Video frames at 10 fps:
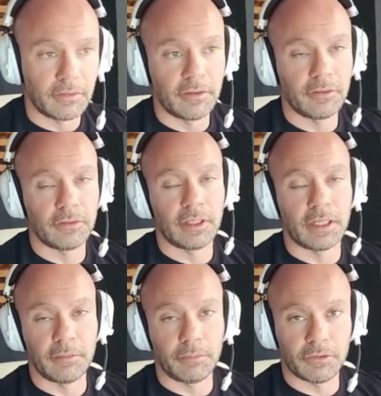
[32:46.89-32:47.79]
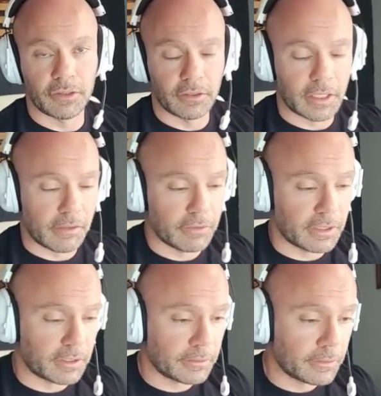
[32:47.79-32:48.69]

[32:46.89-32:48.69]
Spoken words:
usually 90% or heavier.